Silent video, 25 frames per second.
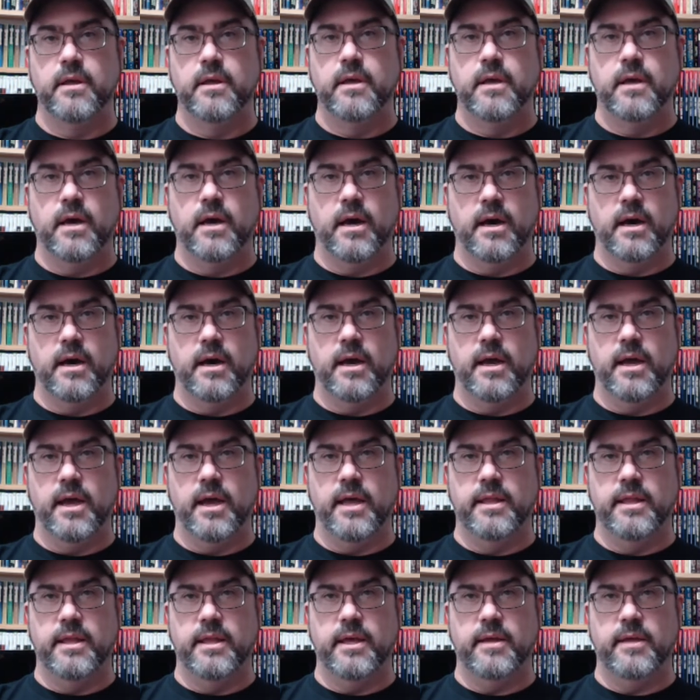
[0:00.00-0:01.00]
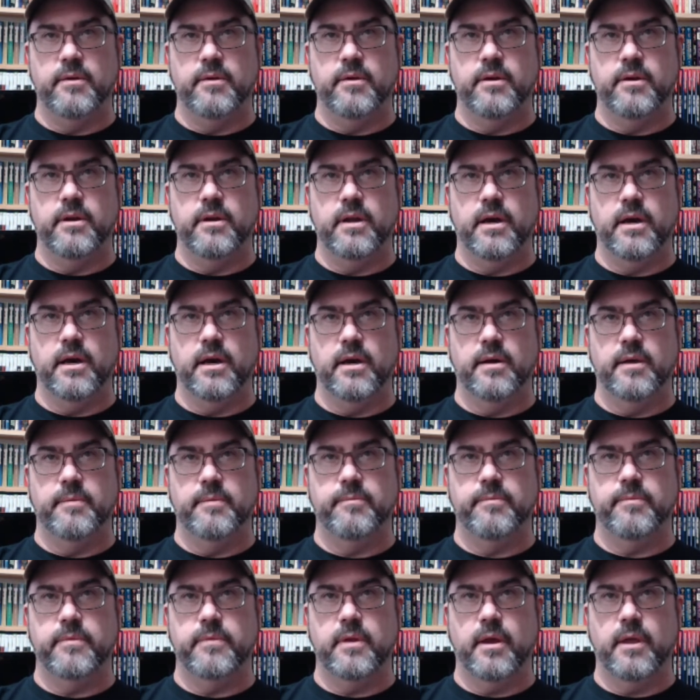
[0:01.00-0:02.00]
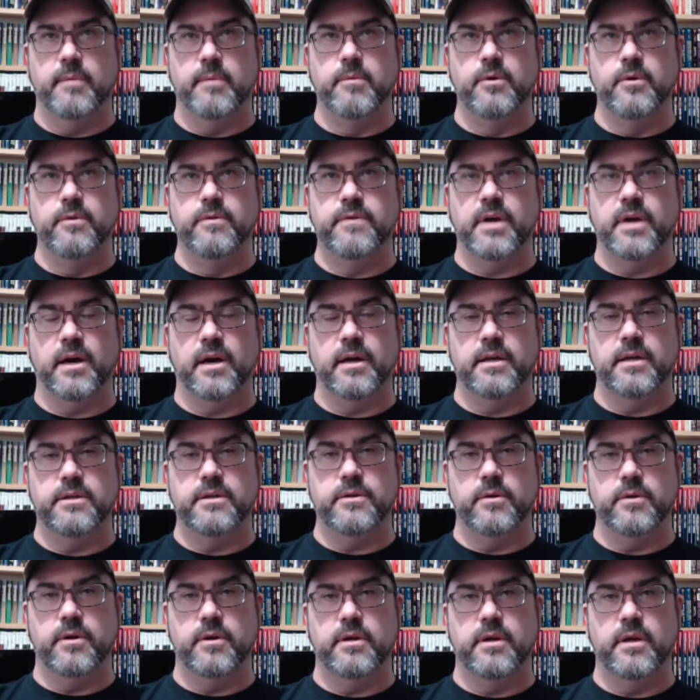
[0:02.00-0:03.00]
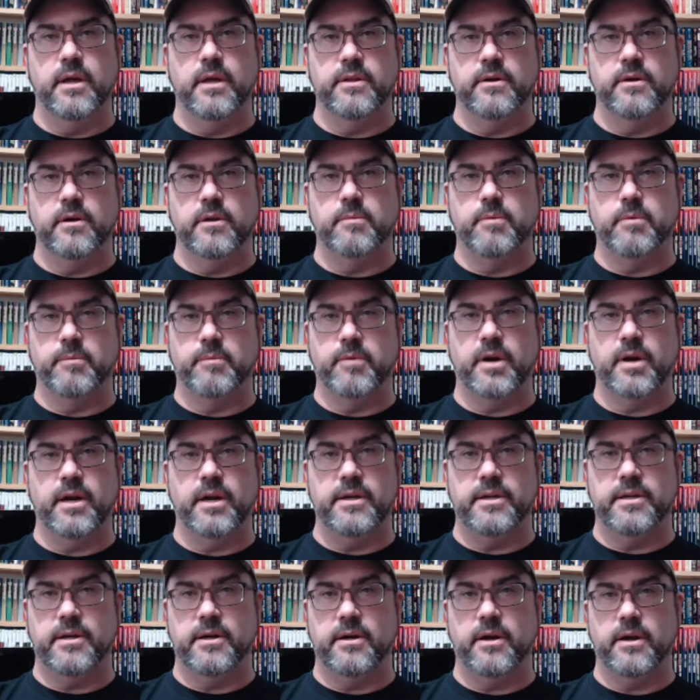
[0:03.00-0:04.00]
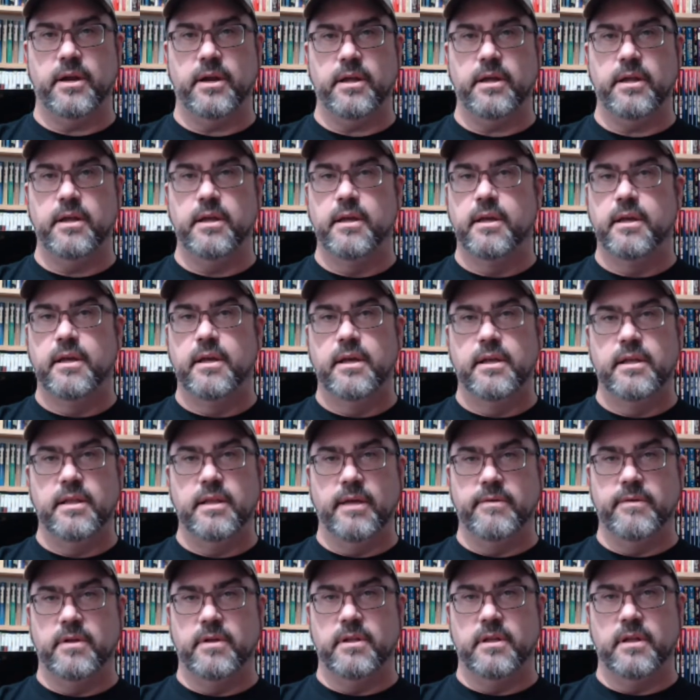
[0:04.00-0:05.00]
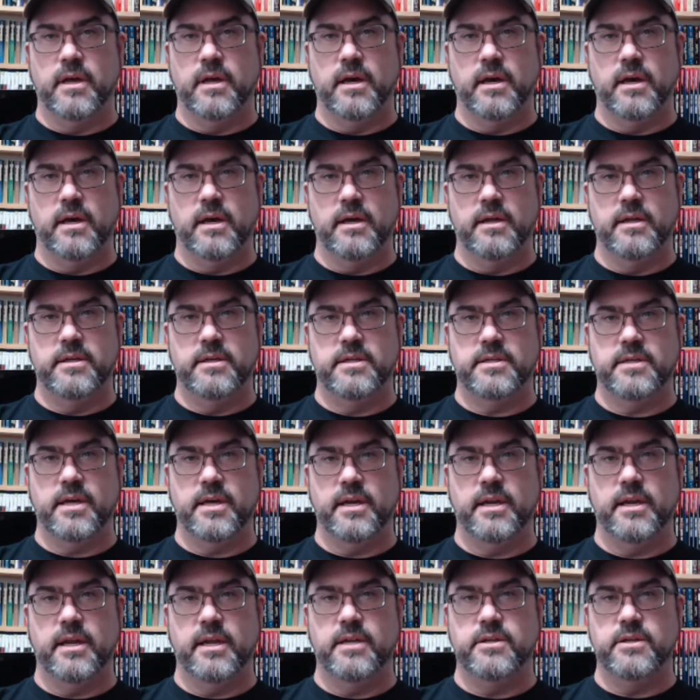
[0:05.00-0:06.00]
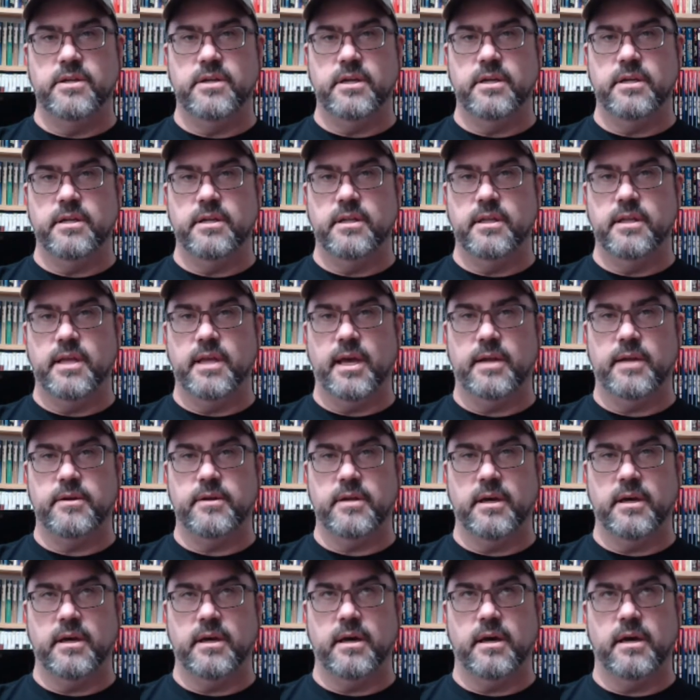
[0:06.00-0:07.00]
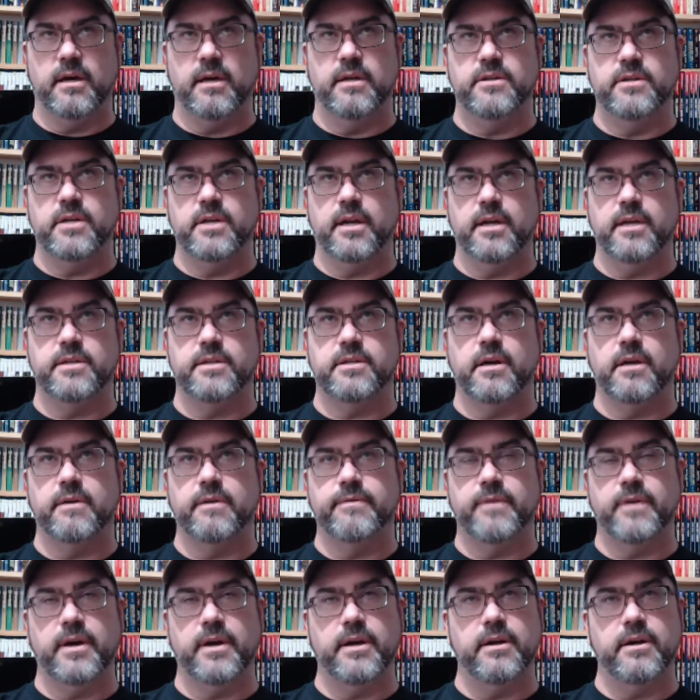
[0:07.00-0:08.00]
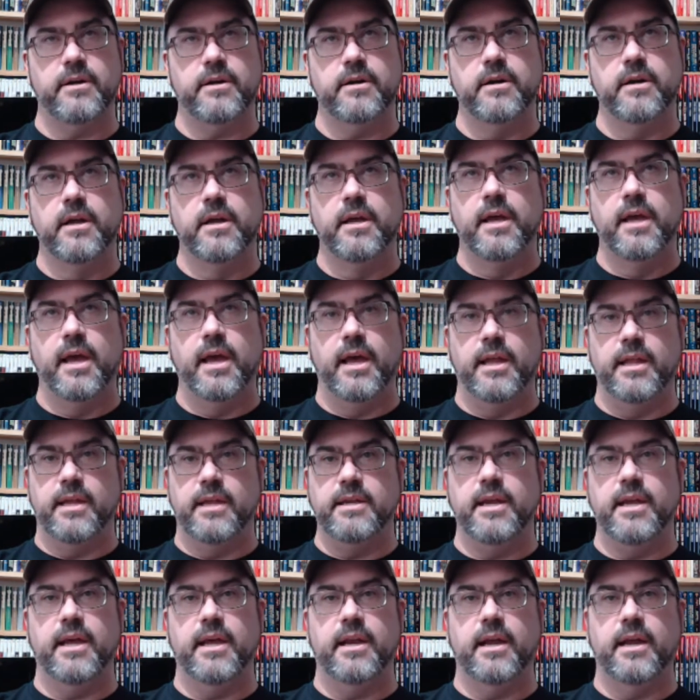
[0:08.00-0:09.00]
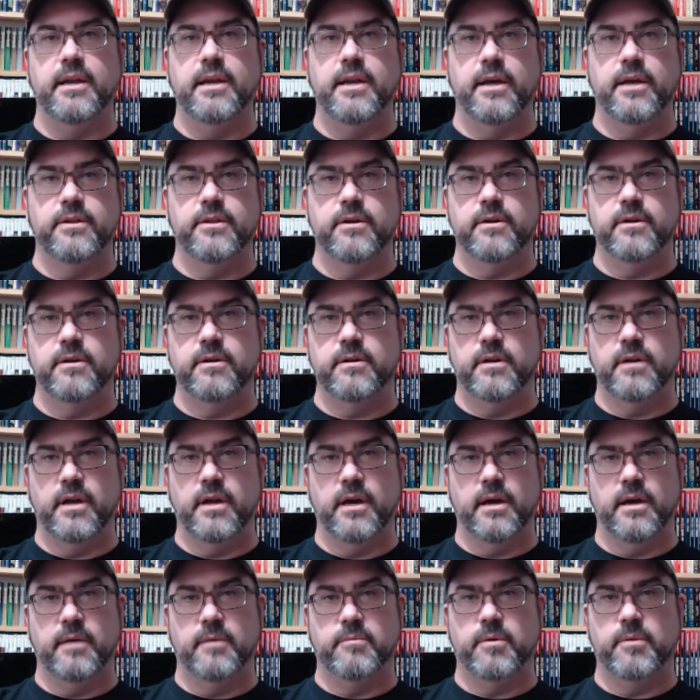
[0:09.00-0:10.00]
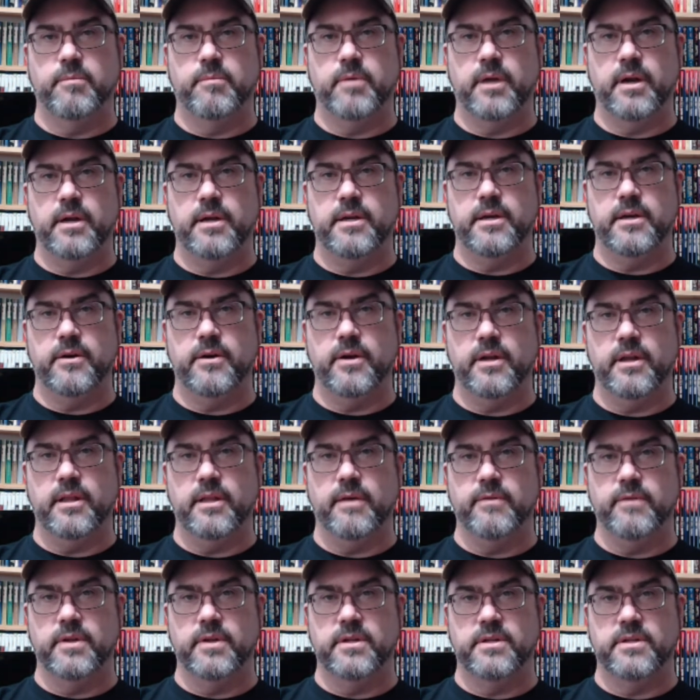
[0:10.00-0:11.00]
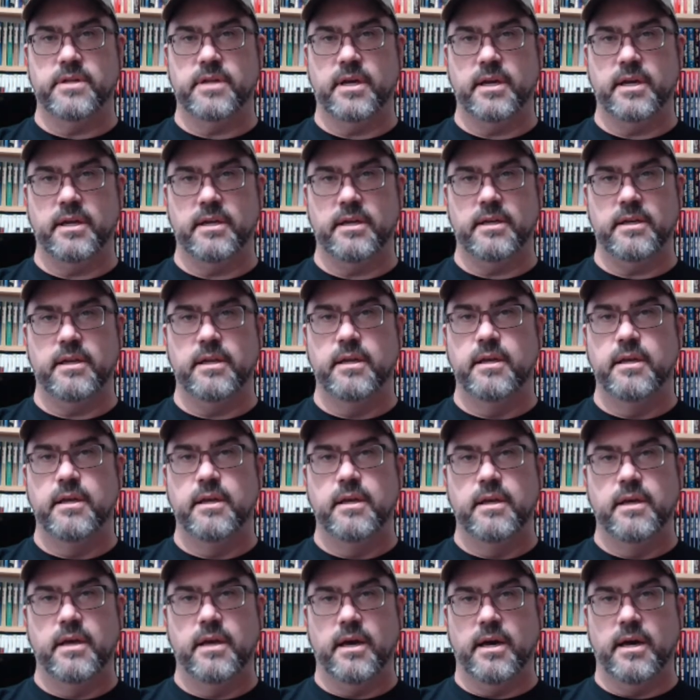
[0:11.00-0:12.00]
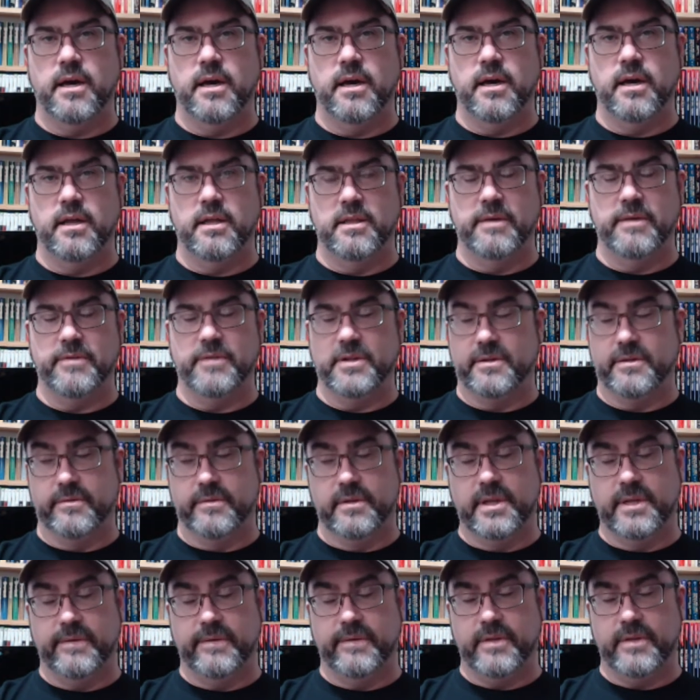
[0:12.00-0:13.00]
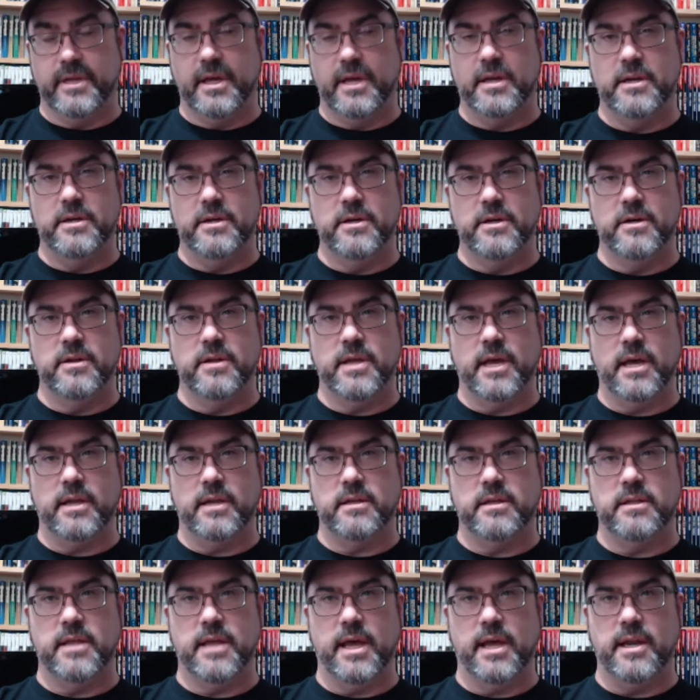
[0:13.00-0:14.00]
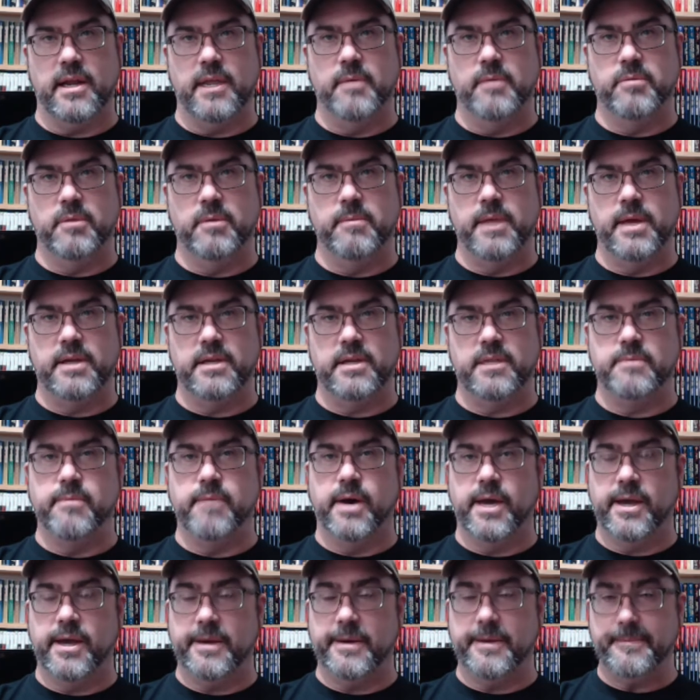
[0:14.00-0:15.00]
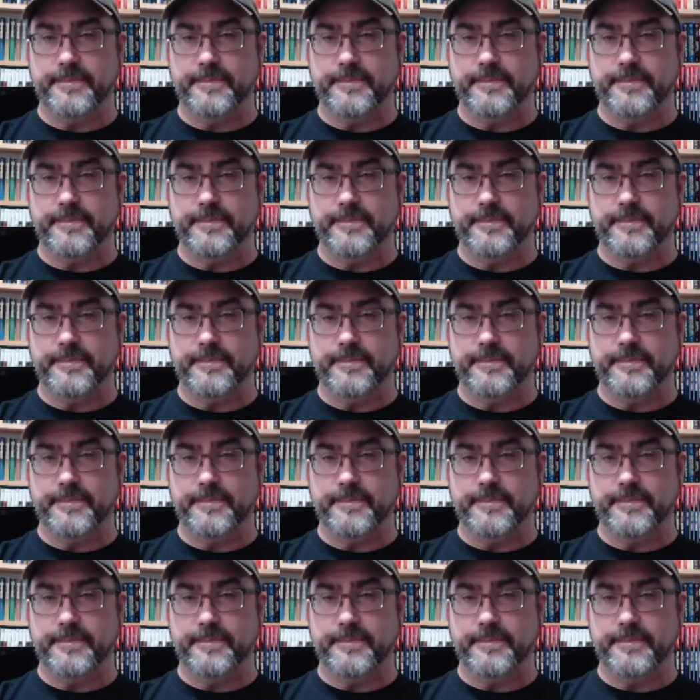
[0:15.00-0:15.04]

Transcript: And then I moved on to another proprietary level design engine that on Jedi Starfighter, and then yet another proprietary level design level editor that implemented Maya.